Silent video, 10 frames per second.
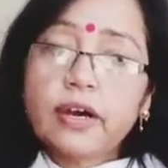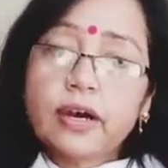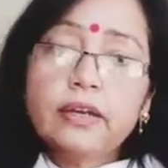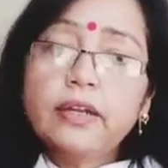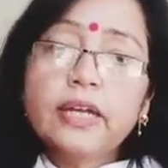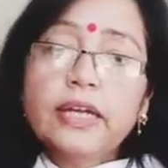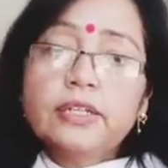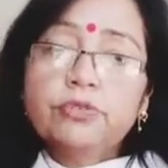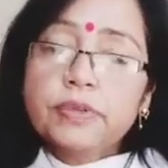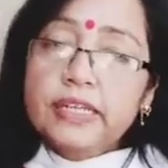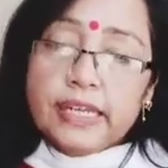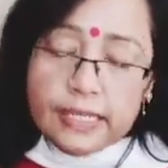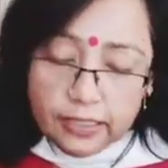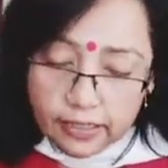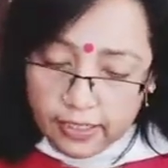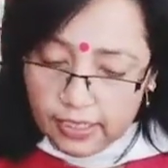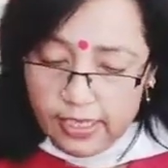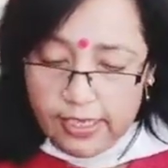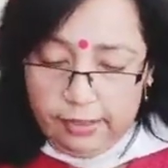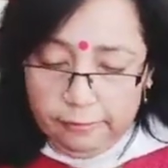are to be taken
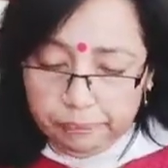care.